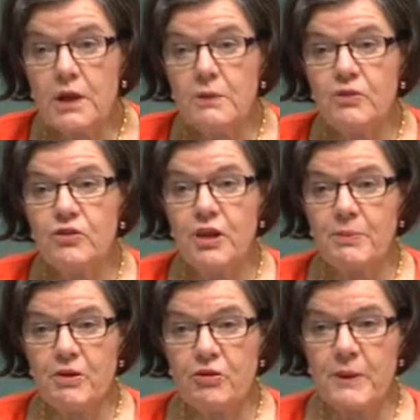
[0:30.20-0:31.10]
Mr
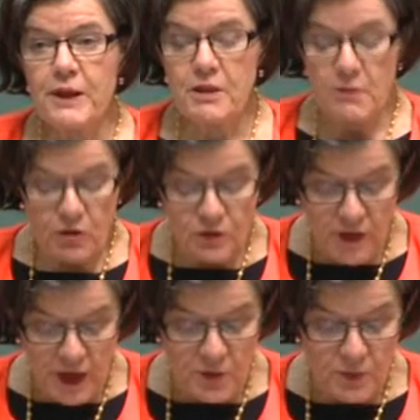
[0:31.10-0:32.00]
Deputy Speaker, the most
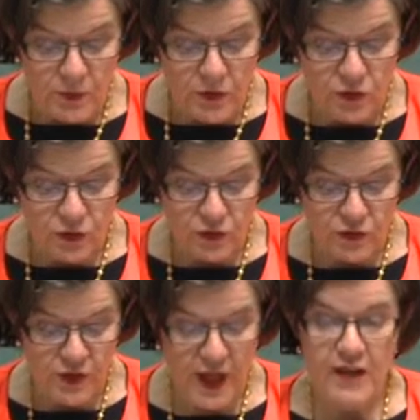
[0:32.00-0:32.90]
valuable resource
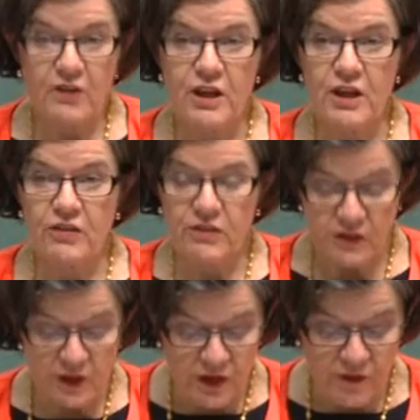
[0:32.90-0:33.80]
of the ADS
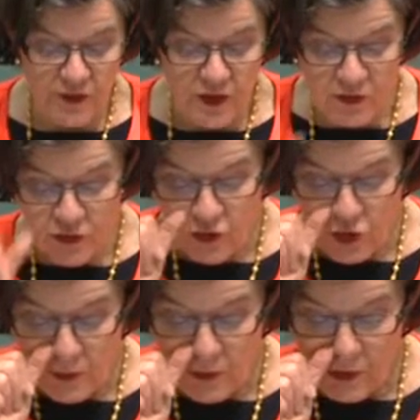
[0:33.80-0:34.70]
is its
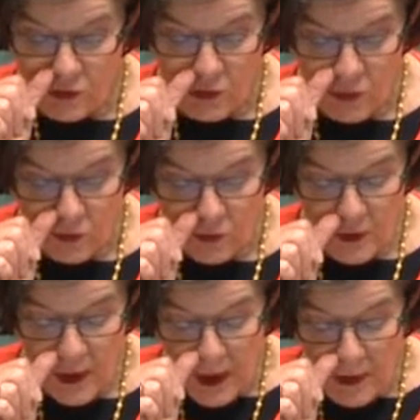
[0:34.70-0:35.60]
human resource,
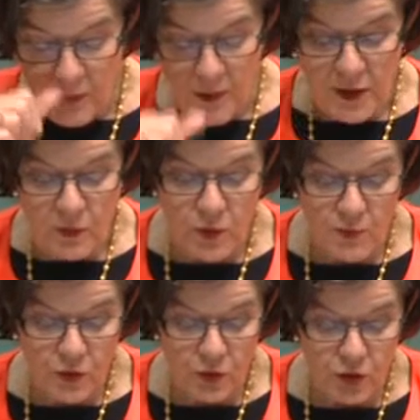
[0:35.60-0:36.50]
the men and
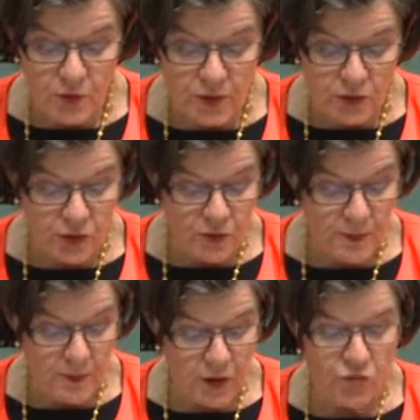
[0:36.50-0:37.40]
women who are committed to the
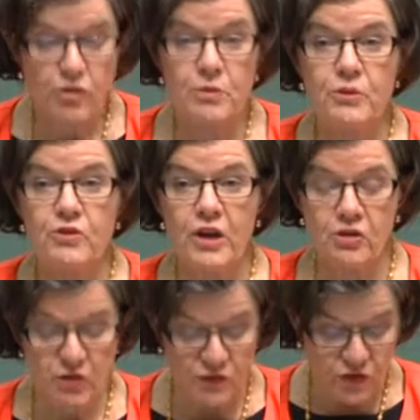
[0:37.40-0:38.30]
promotion and
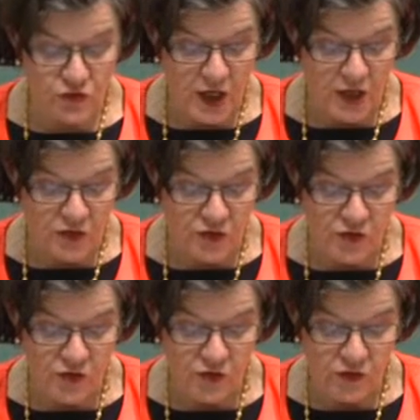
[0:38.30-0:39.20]
protection of Australians'
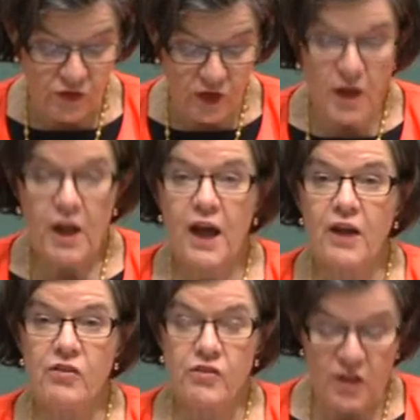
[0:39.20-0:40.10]
interests
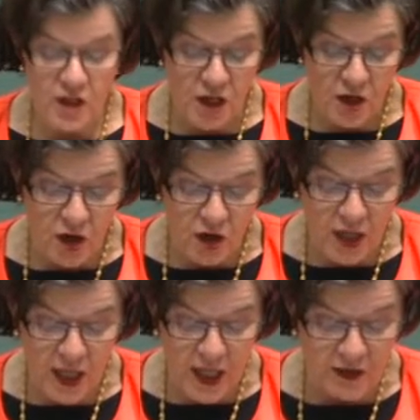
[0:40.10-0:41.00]
at sea, on
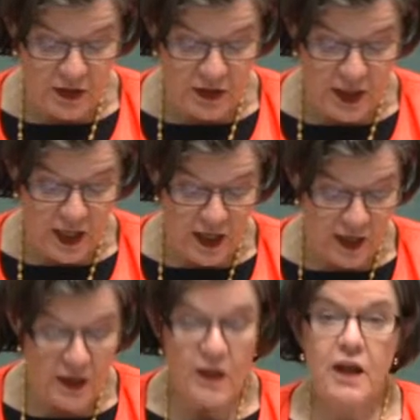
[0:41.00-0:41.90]
land, in the
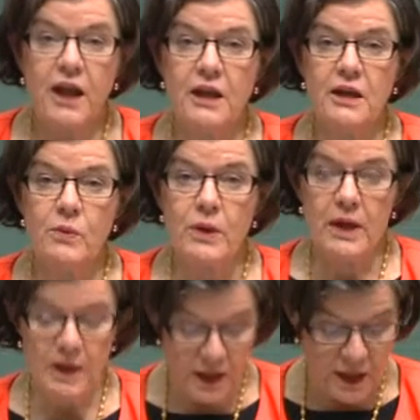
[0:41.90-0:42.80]
air,
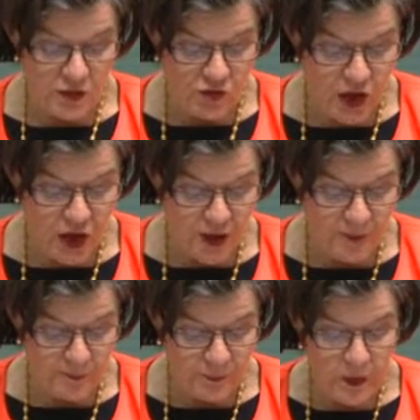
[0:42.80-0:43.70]
anywhere, anytime.